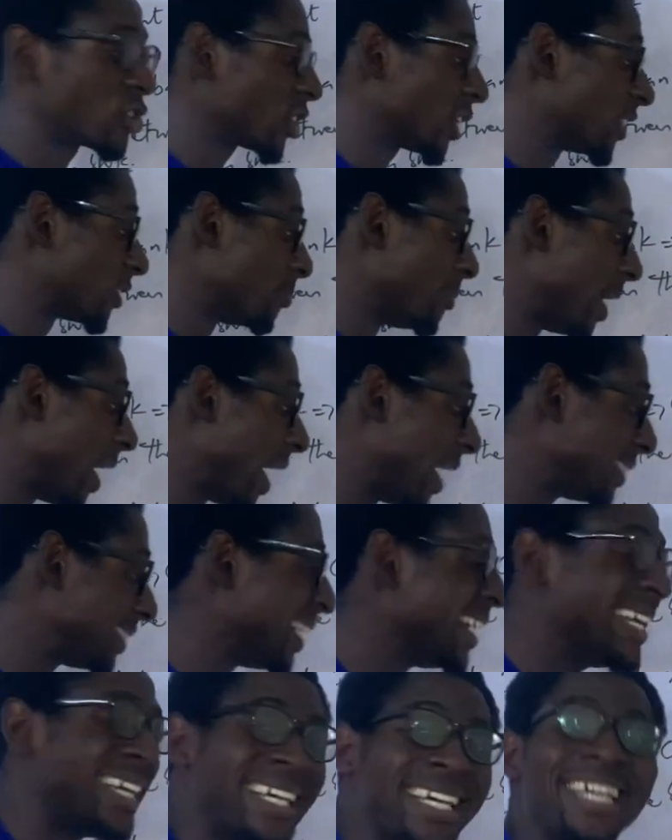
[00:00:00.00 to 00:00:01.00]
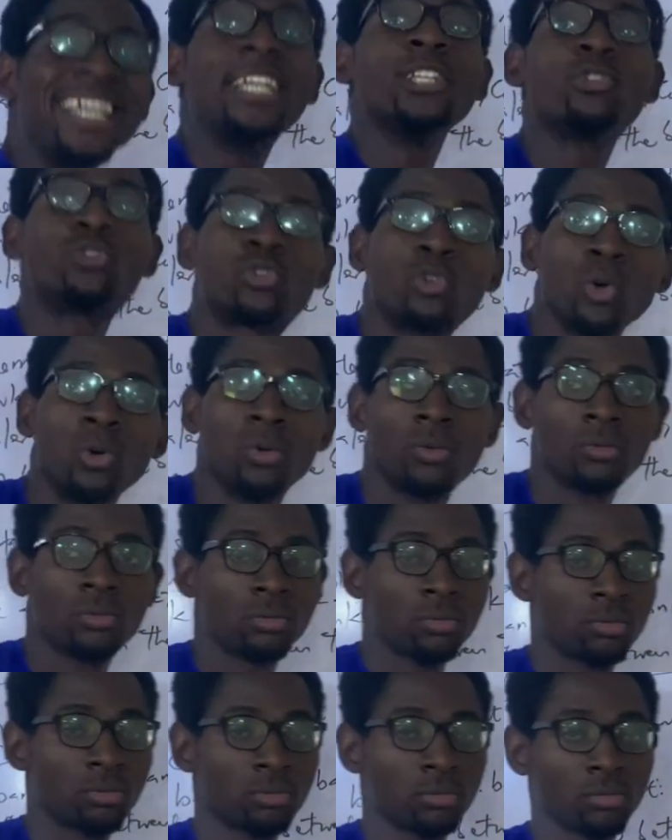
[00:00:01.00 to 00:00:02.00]
is made into
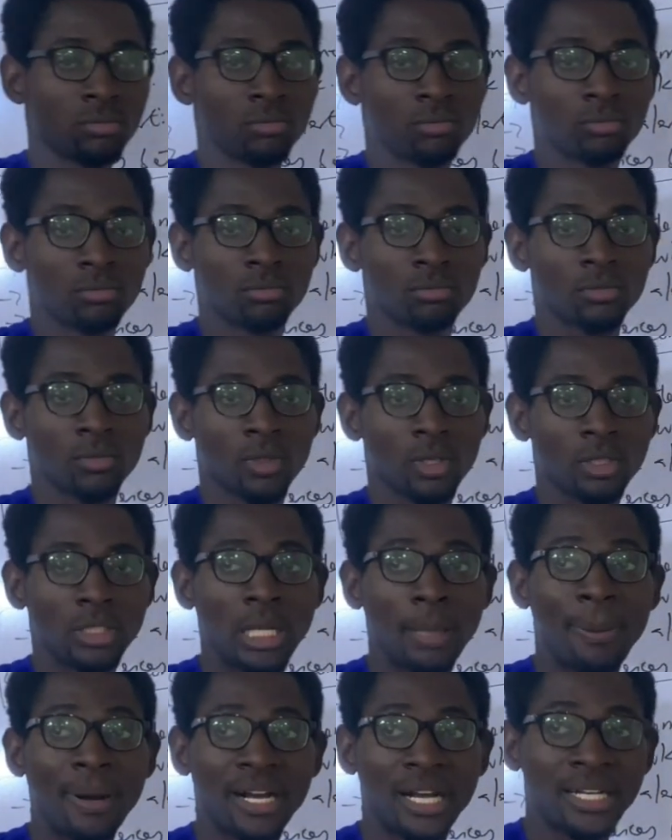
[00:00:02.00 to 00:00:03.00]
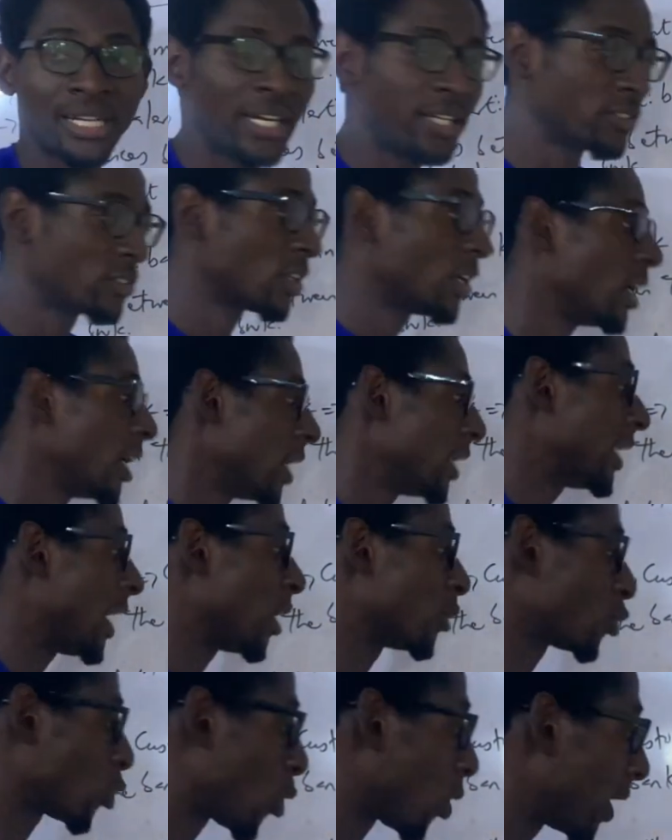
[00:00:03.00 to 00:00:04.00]
the bank account. Now,
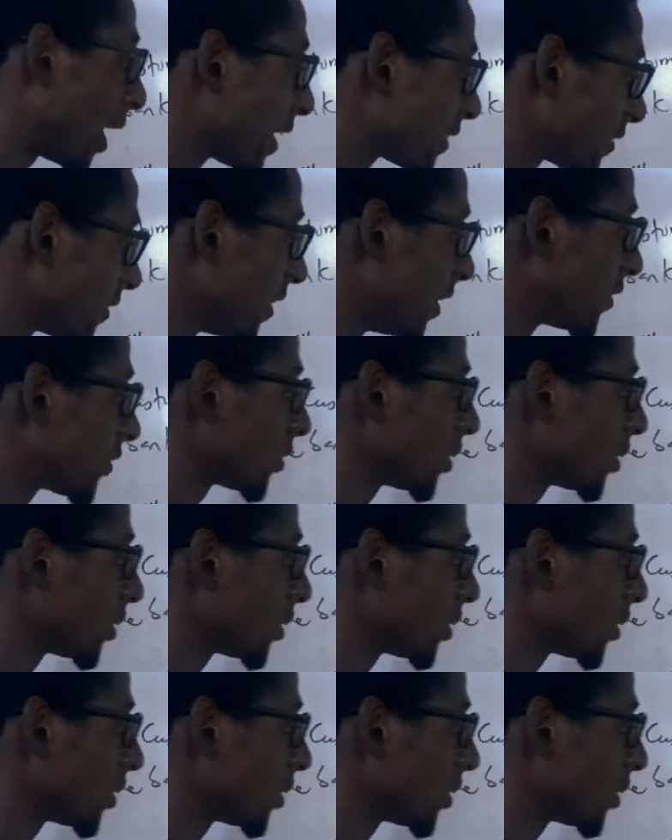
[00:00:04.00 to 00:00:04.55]
to correct it,